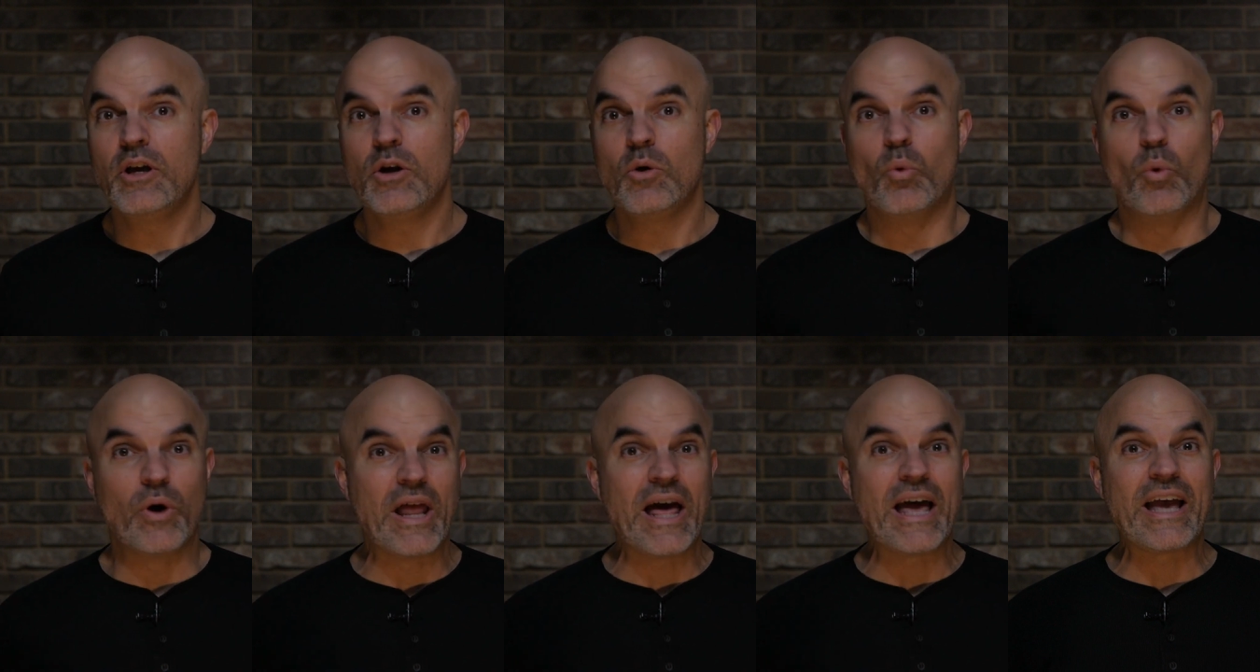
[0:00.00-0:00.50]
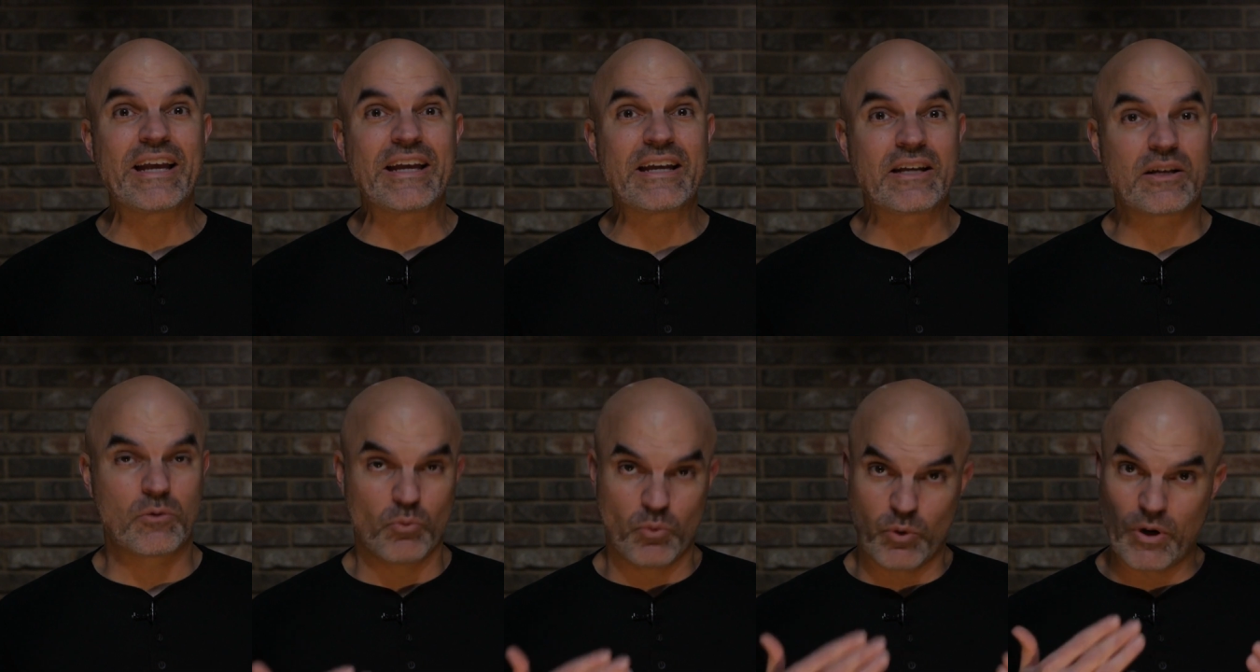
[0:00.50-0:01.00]
when I
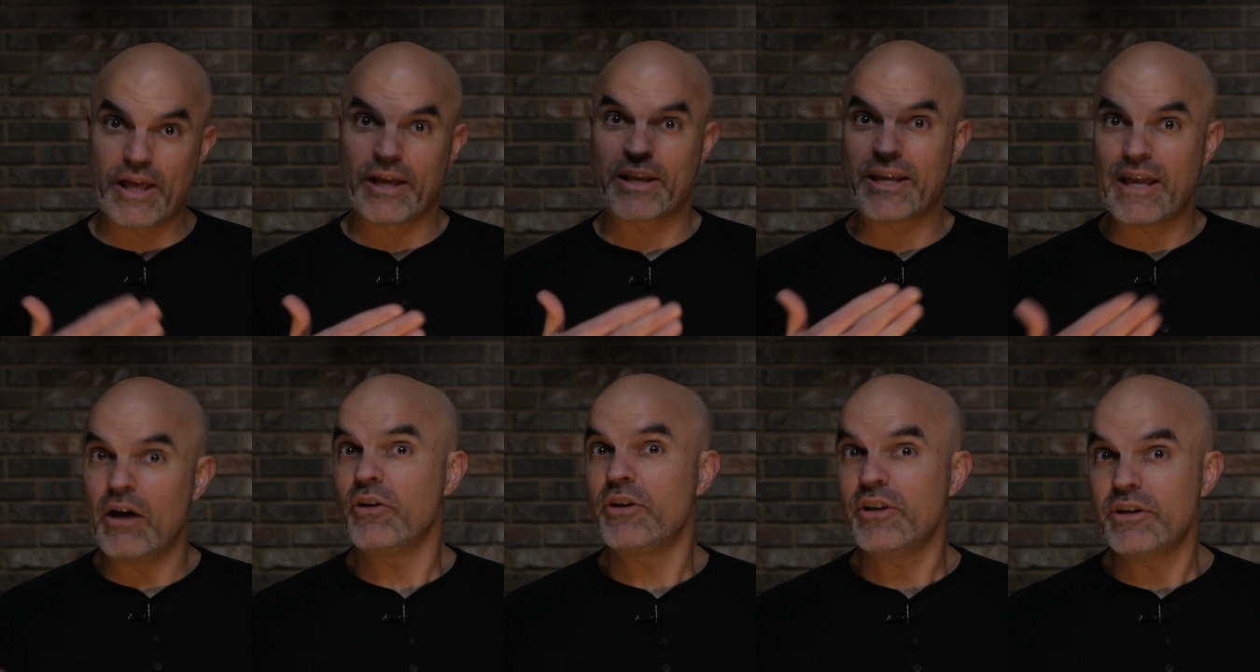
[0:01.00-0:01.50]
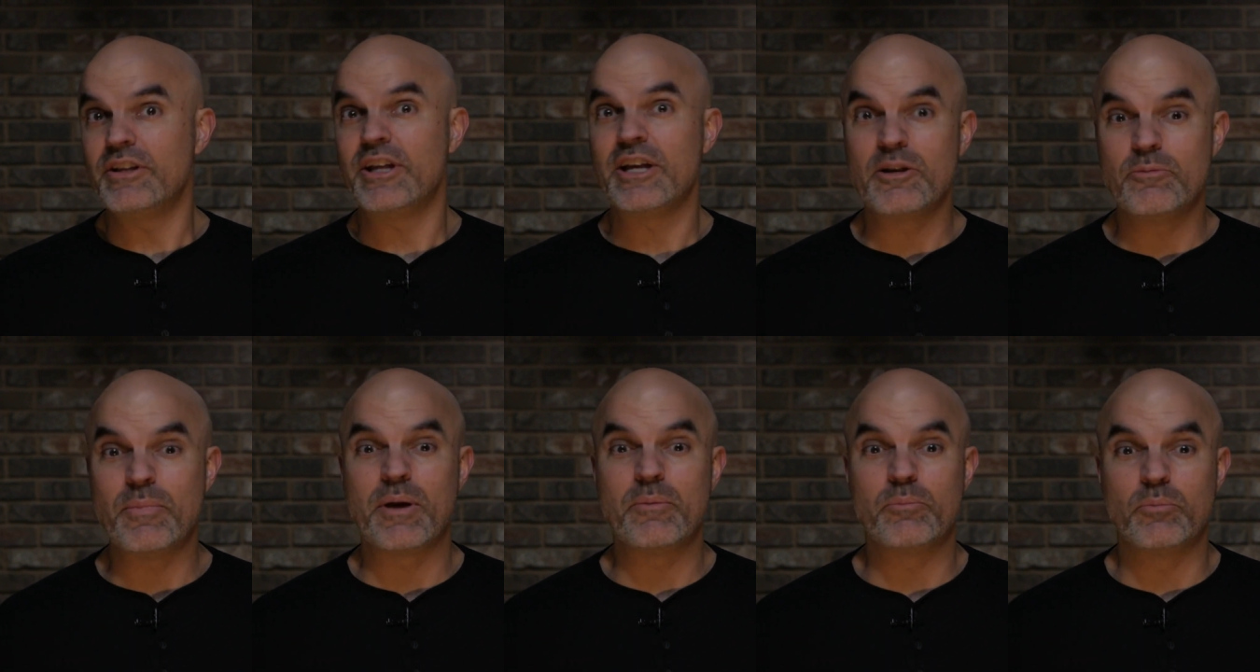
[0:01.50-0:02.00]
calculated
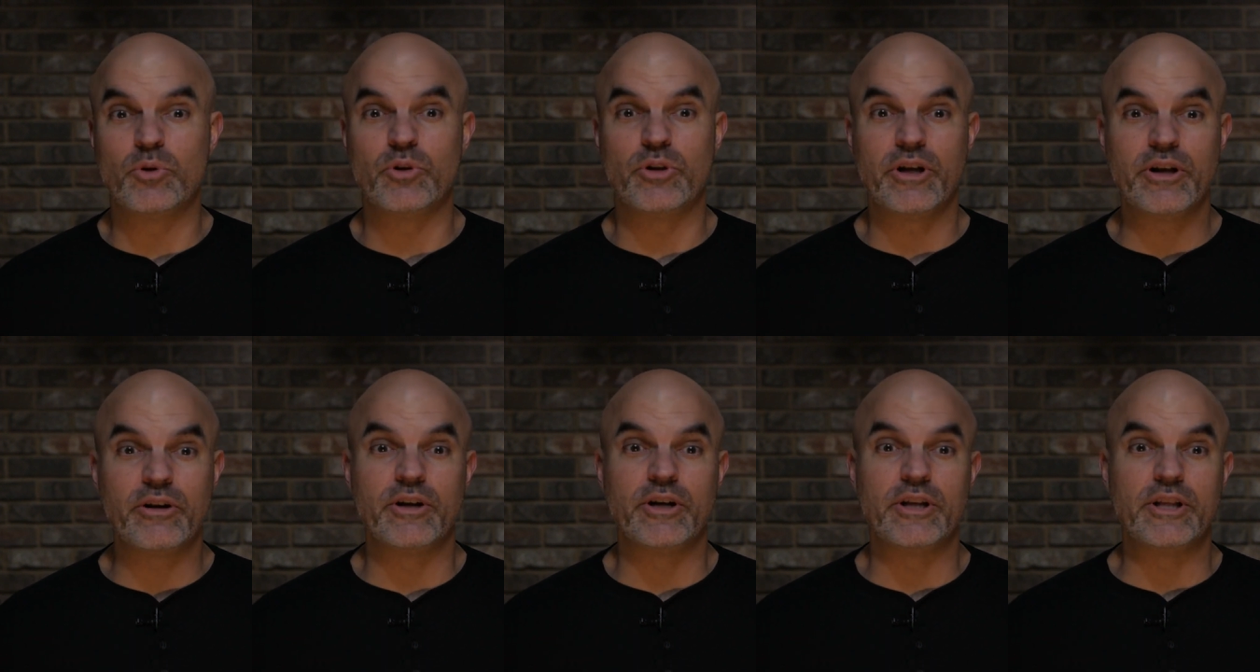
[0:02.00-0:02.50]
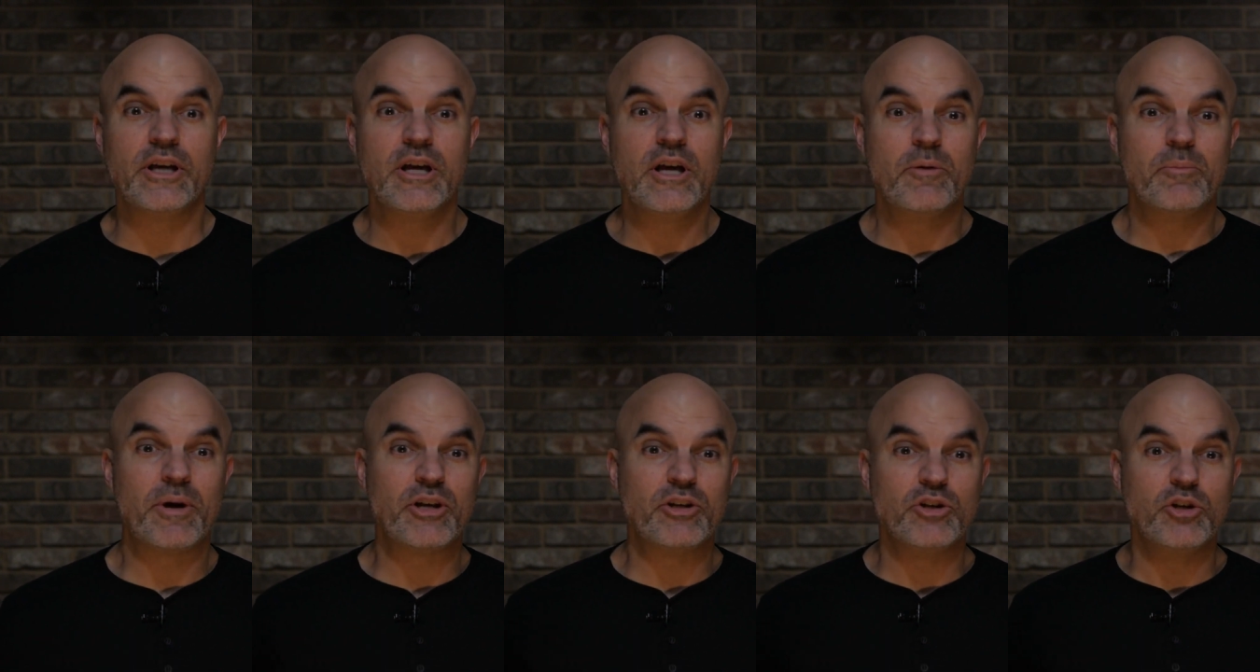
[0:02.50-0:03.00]
my molarity,
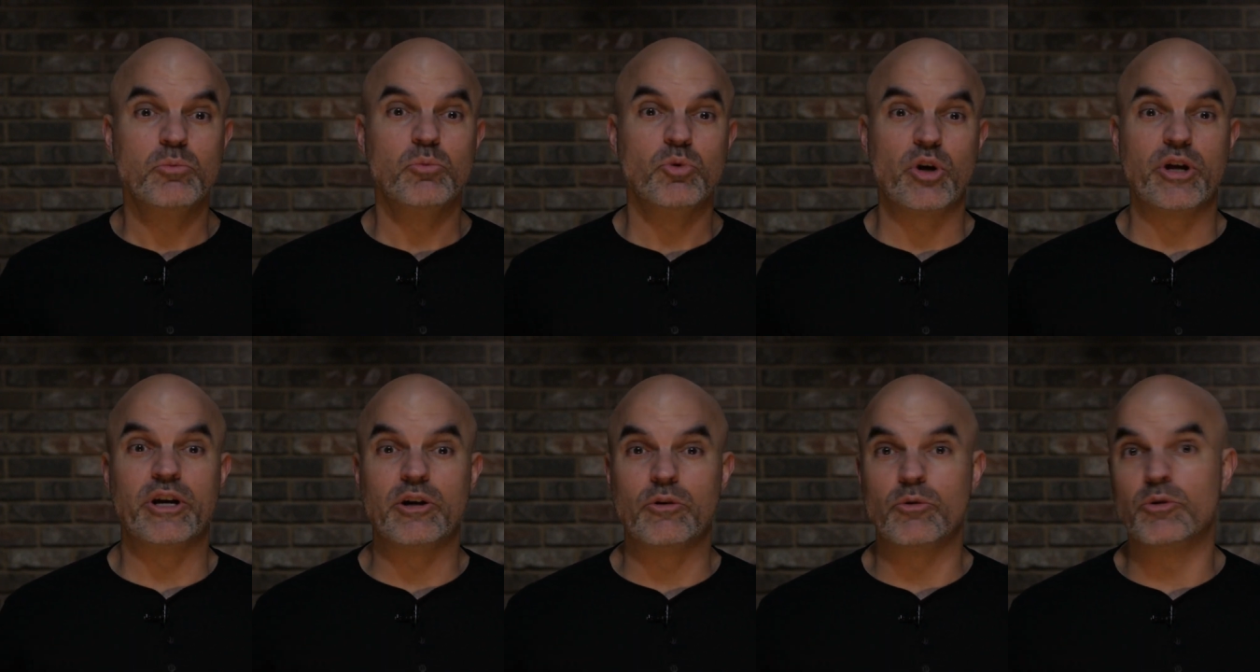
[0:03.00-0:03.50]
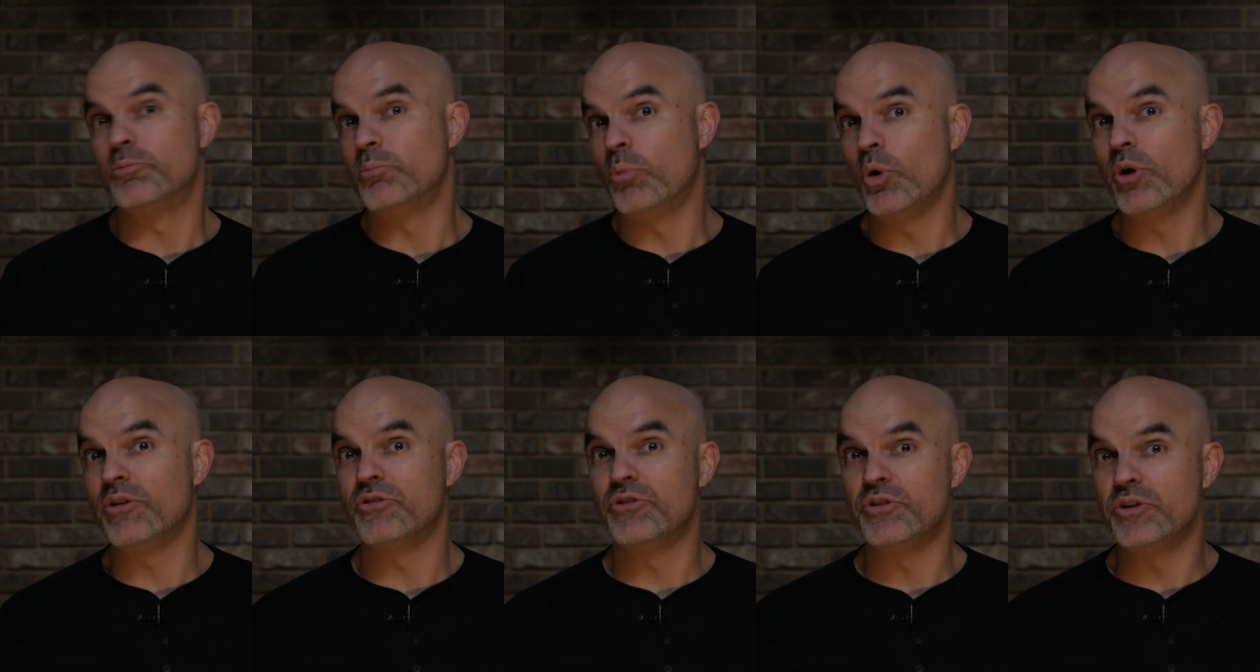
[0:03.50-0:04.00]
my numerator was
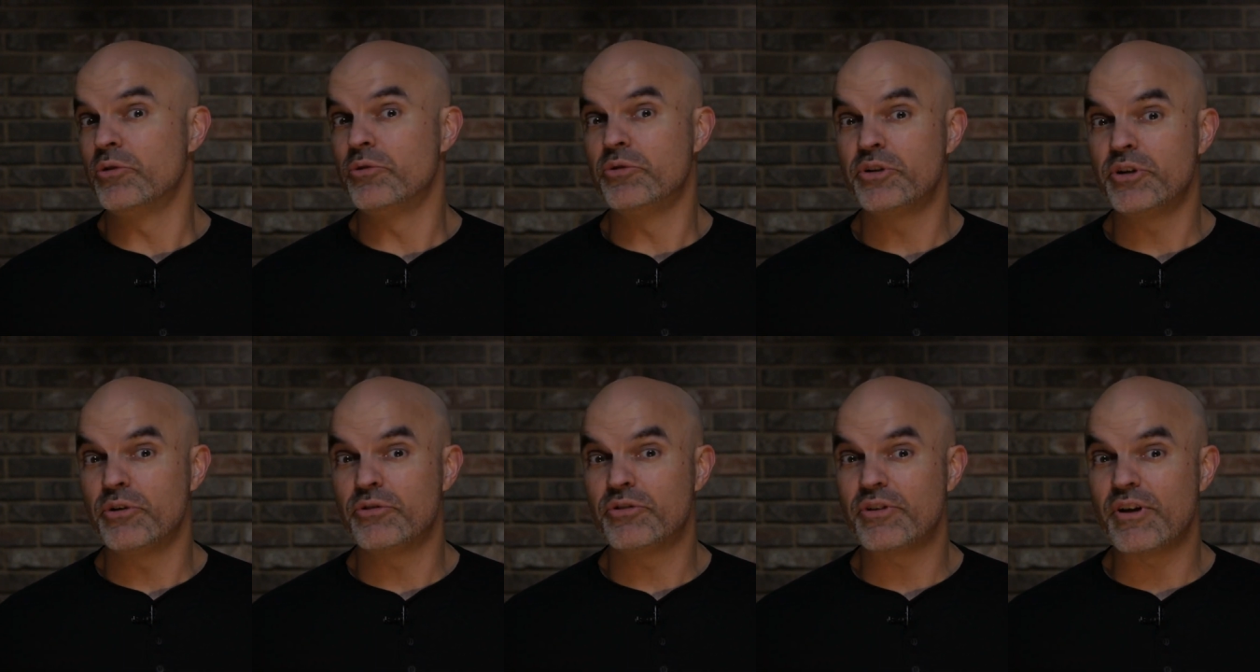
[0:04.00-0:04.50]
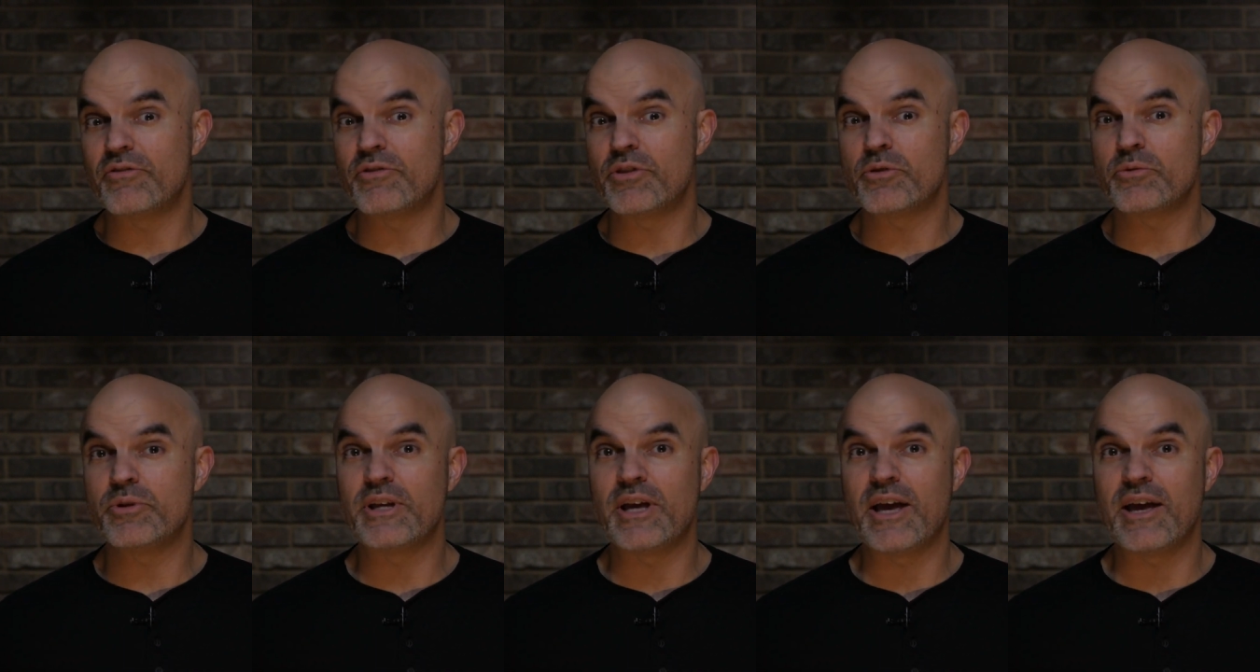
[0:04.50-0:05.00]

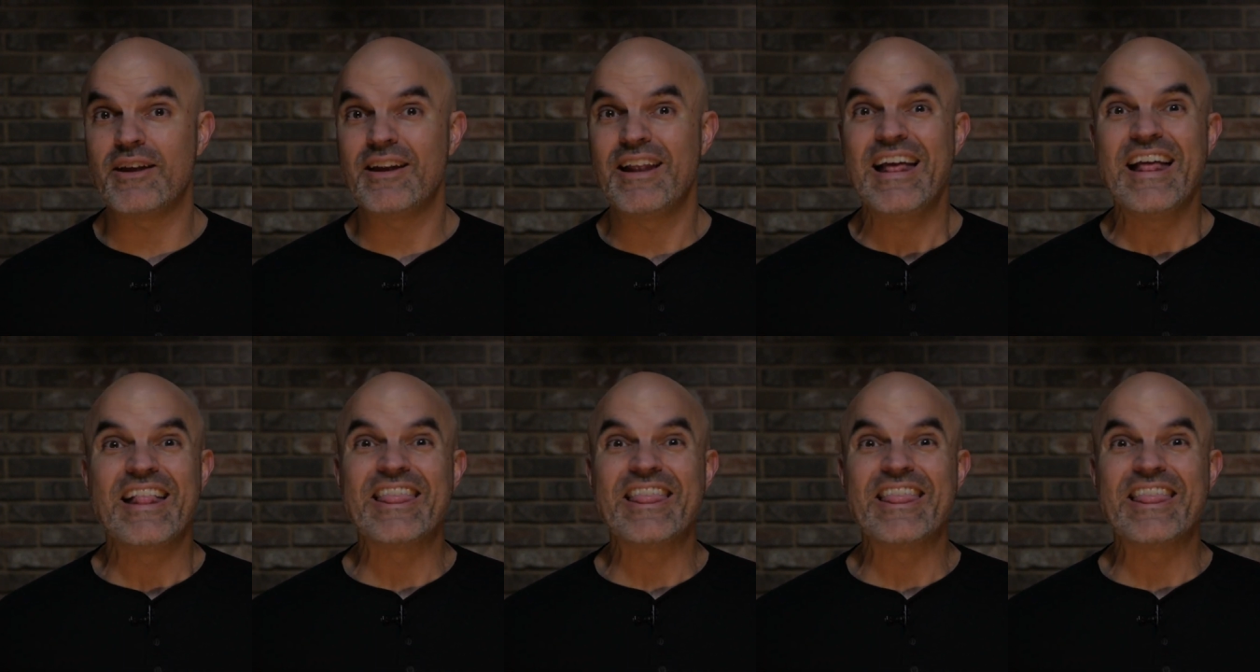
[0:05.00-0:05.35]
0.00738.